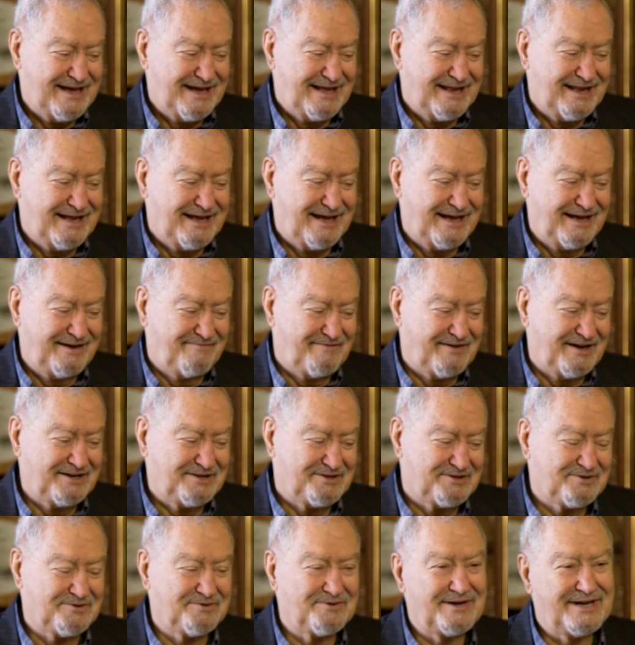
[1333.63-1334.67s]

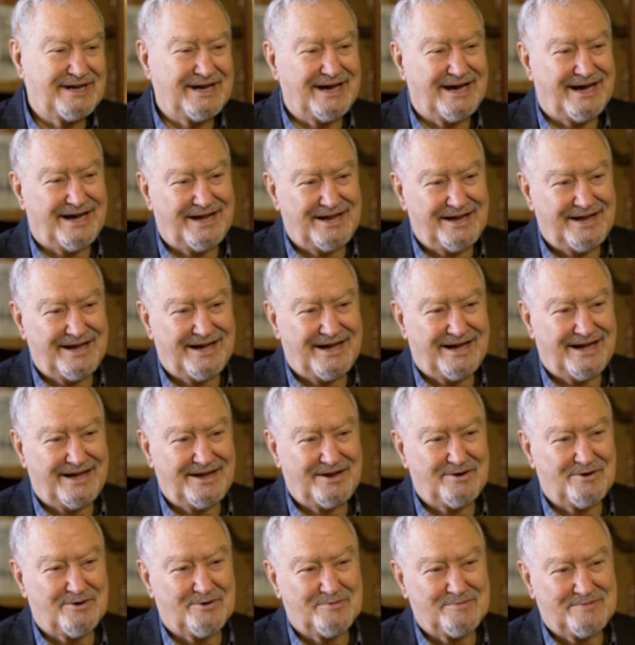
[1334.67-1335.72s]
eventually, I
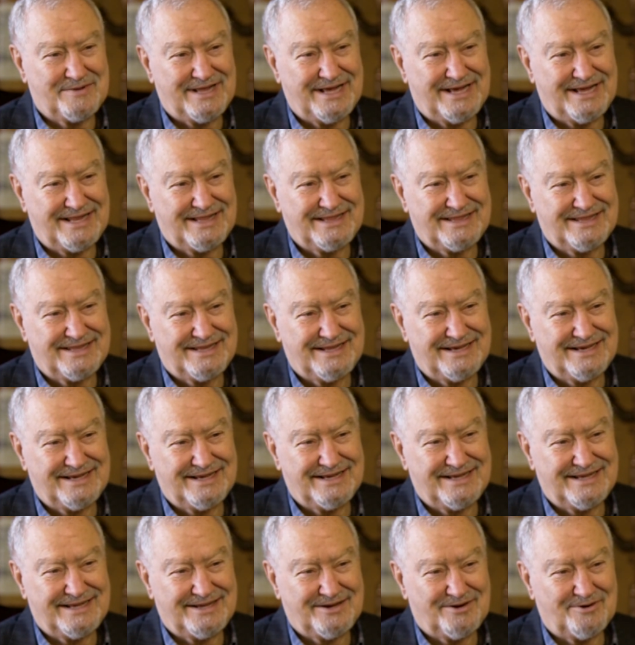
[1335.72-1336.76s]
hope that
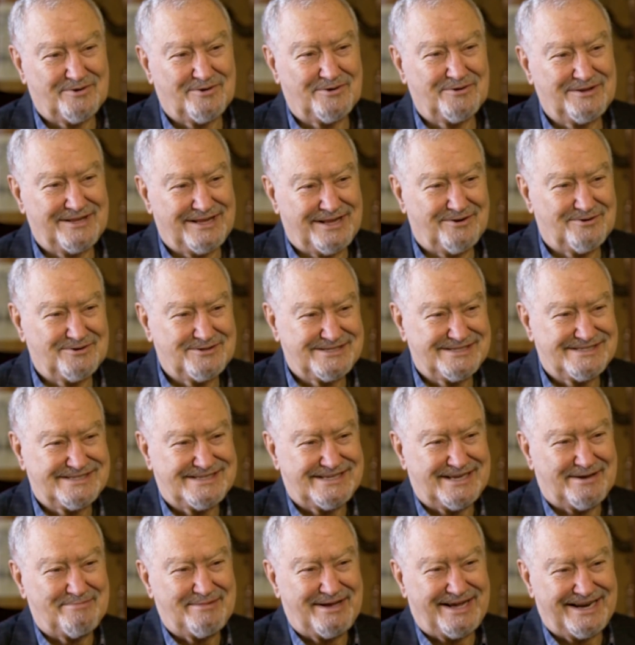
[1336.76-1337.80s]
all those
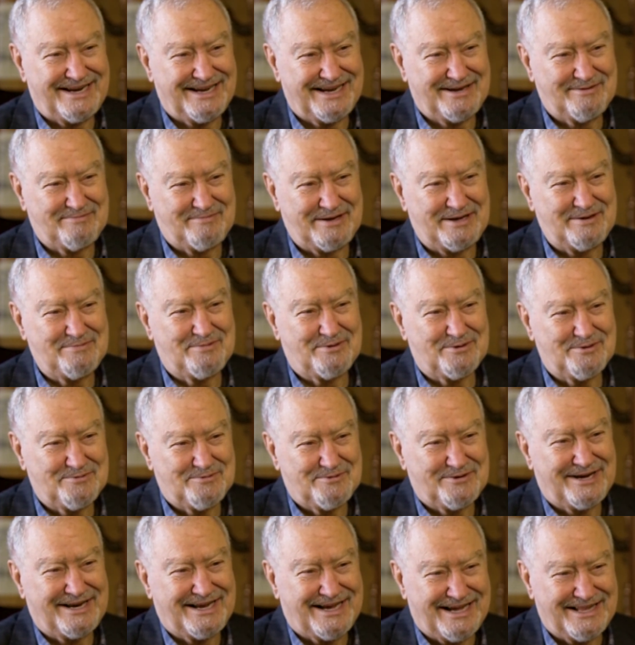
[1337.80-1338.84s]
Semitic people
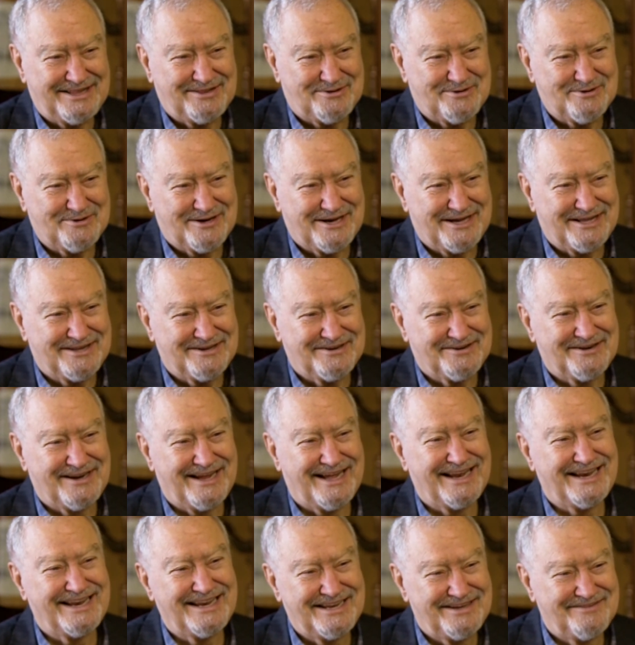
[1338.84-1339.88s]
will get together
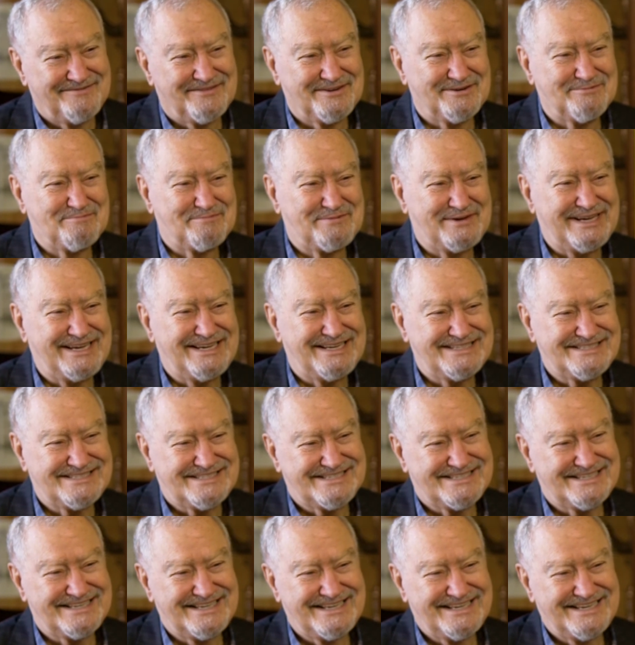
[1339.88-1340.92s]
and live in
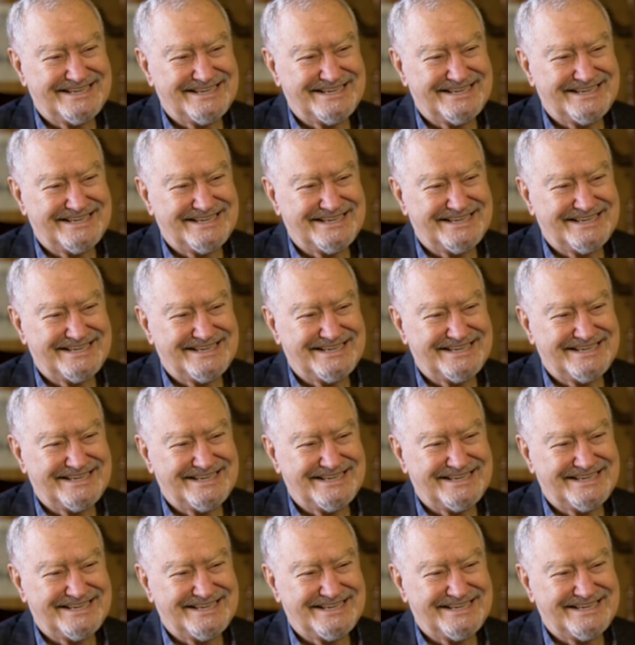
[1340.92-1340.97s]
peace.